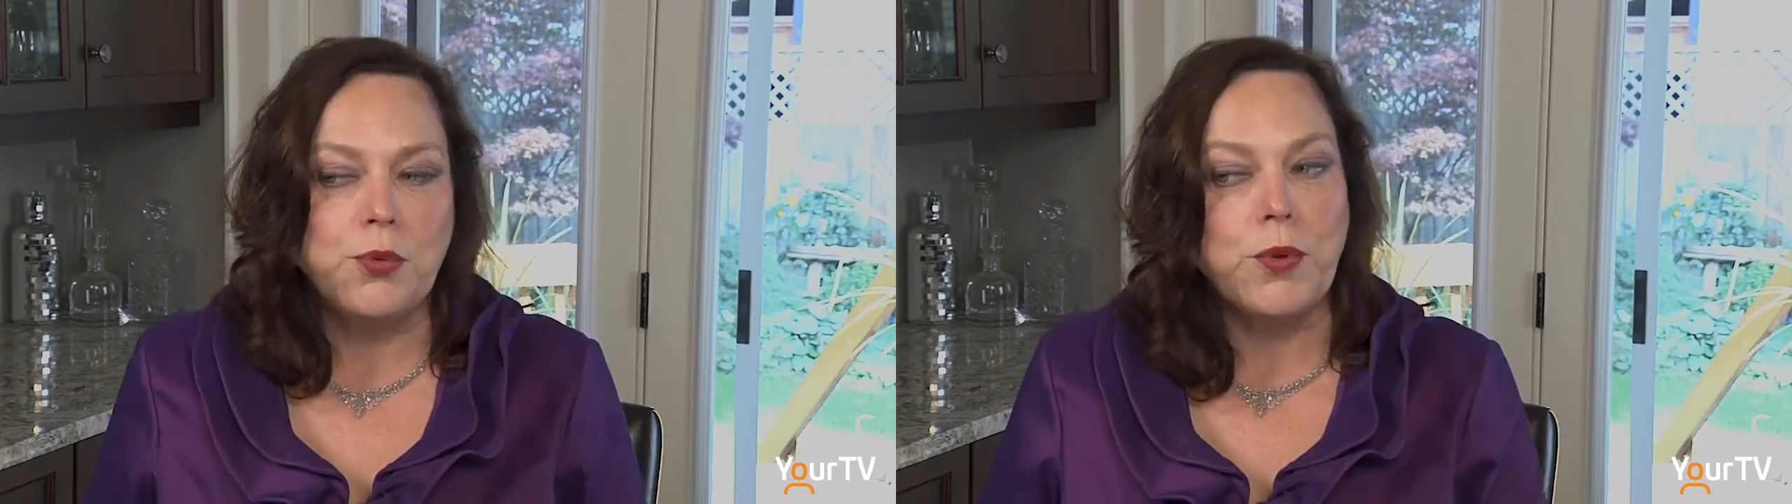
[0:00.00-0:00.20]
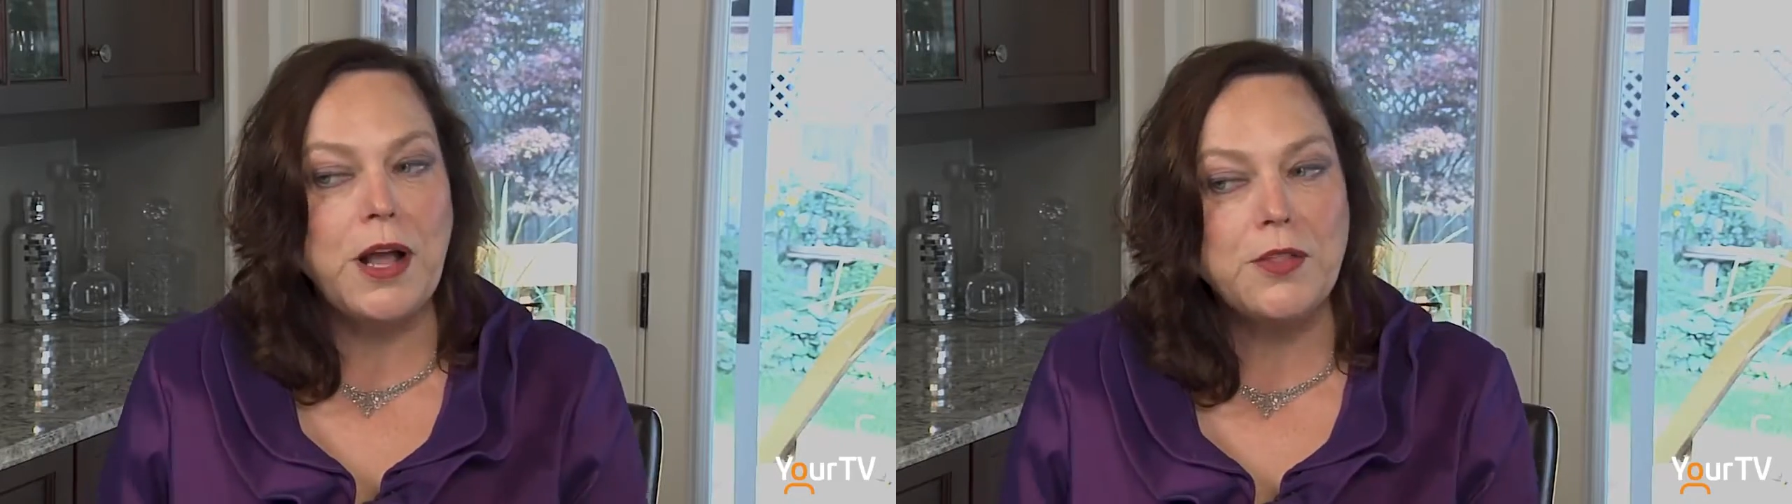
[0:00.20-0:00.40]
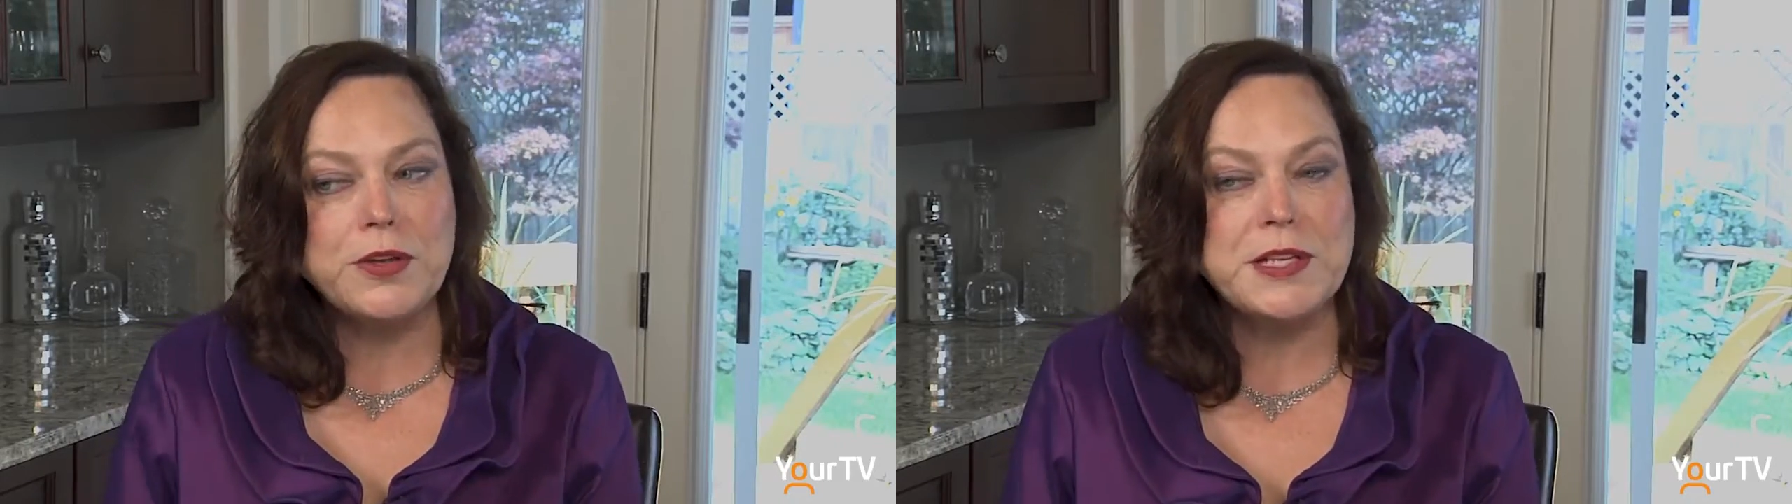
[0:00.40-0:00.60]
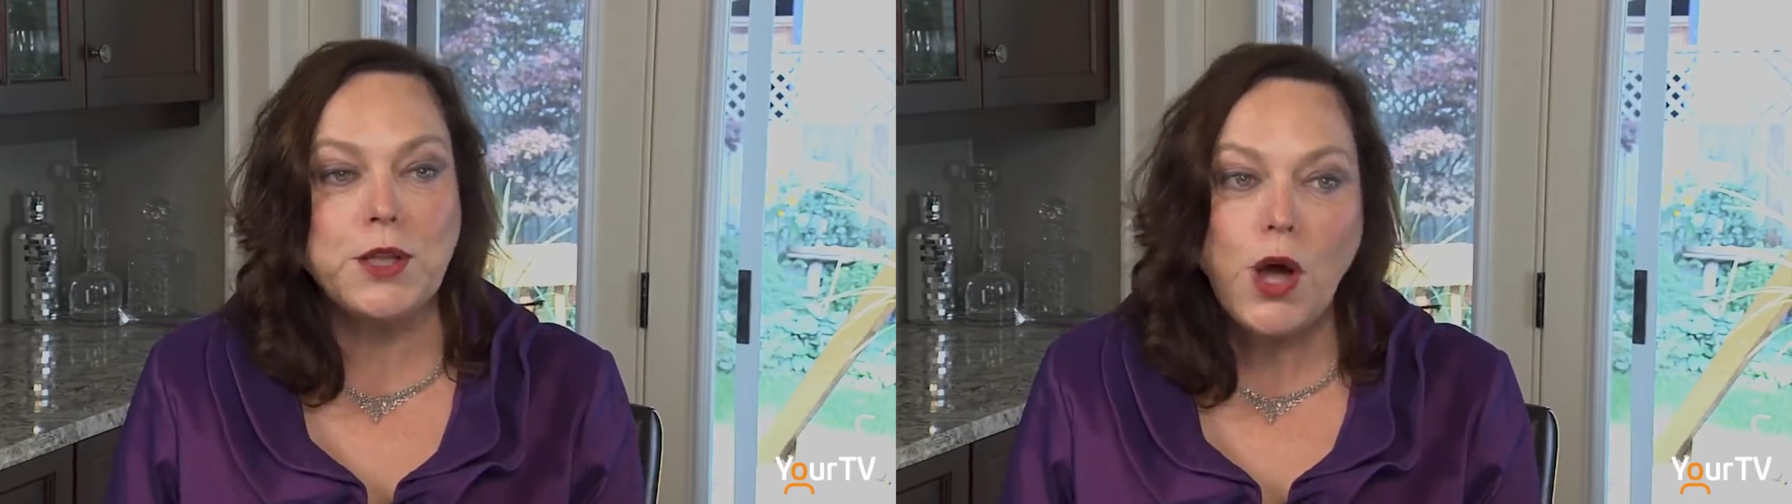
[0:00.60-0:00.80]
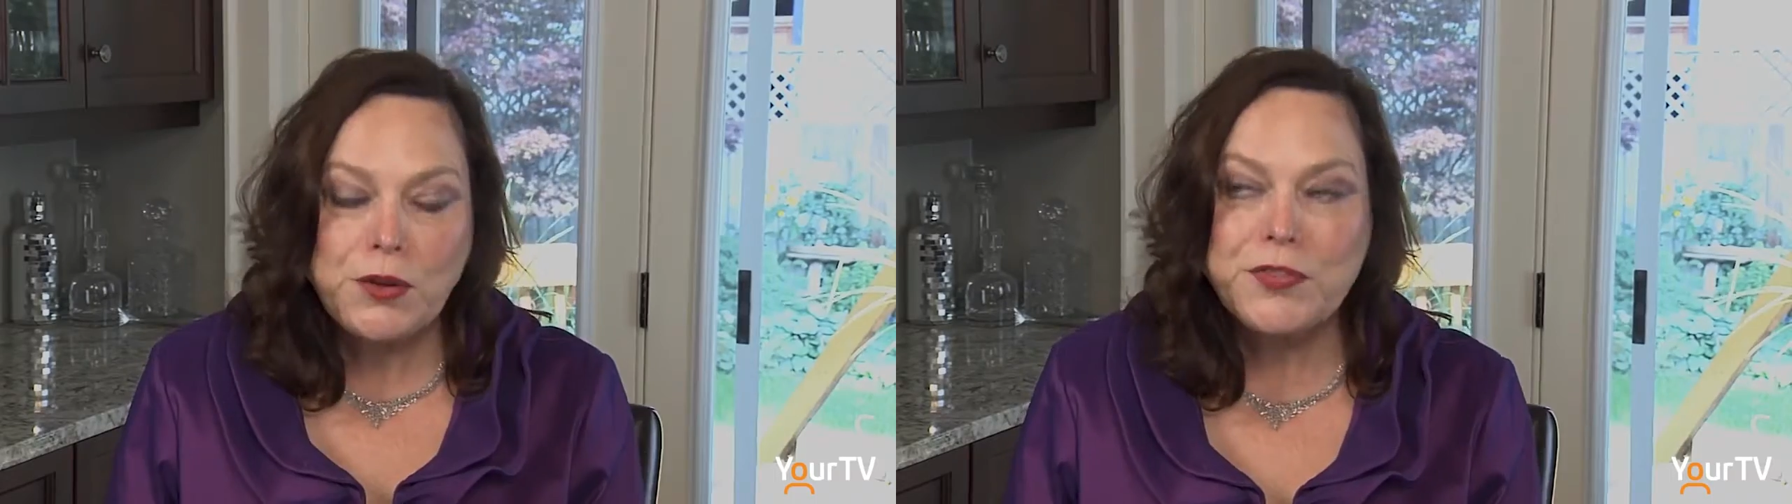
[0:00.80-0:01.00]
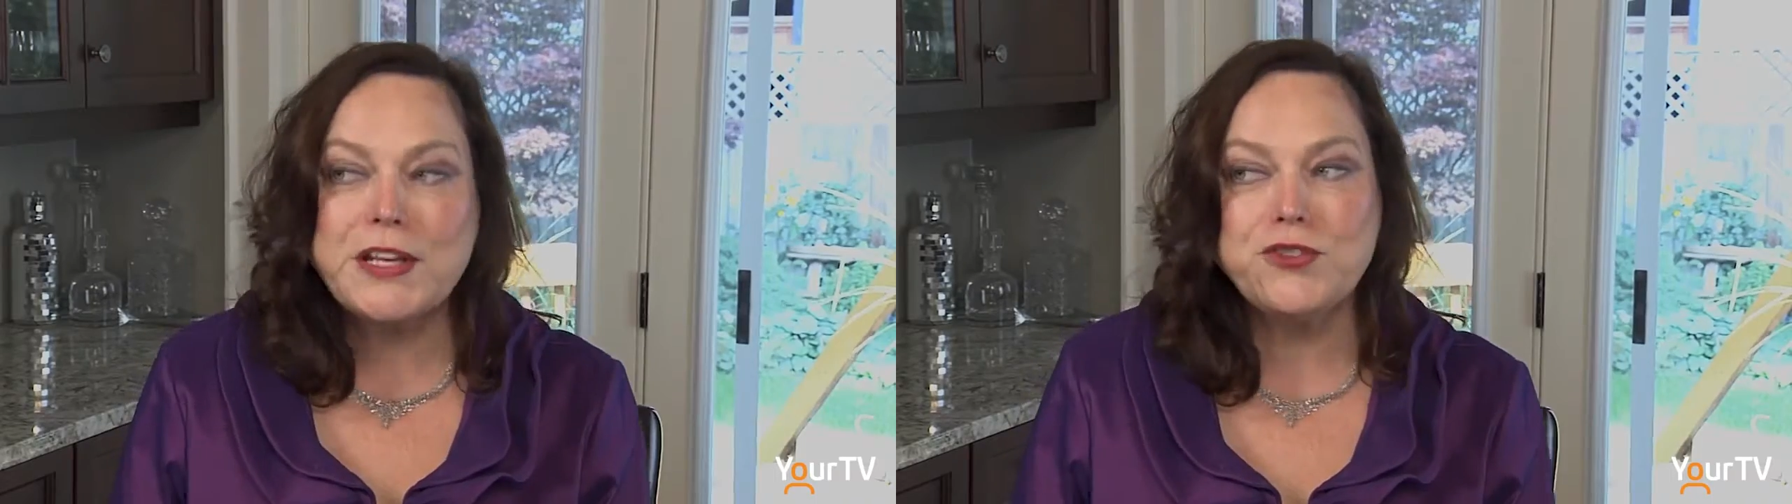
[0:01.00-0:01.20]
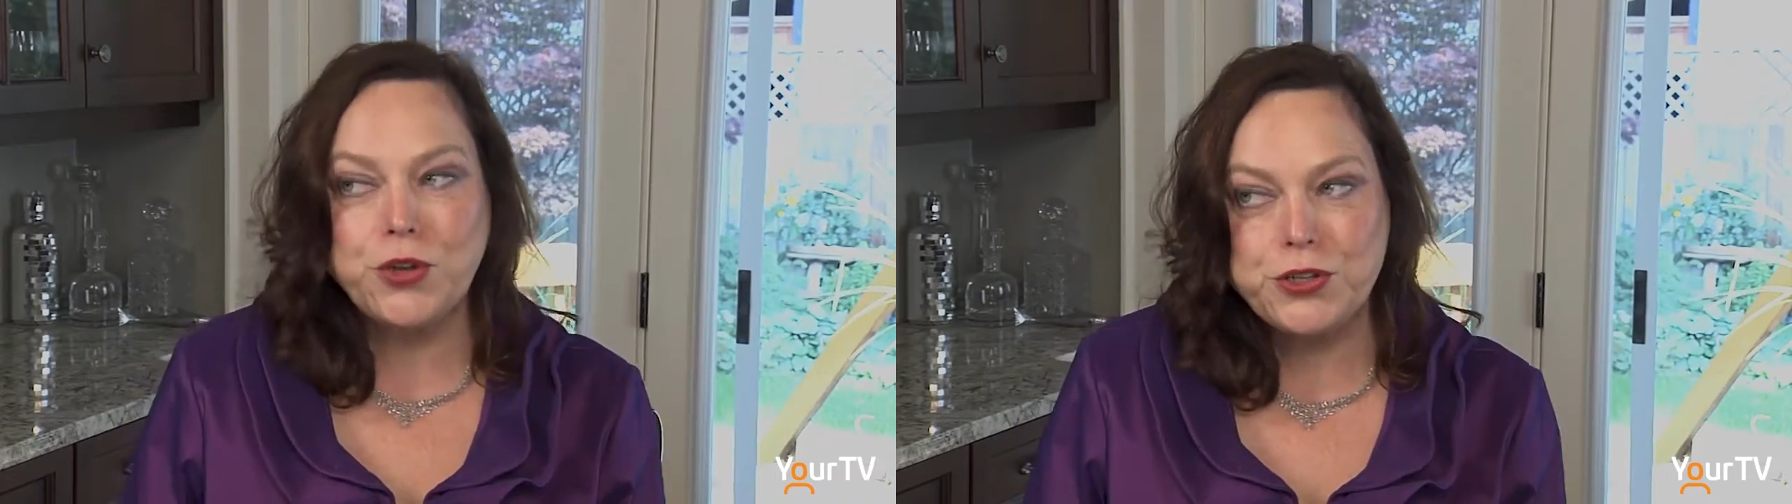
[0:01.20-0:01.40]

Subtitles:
Well, there's a lot of things you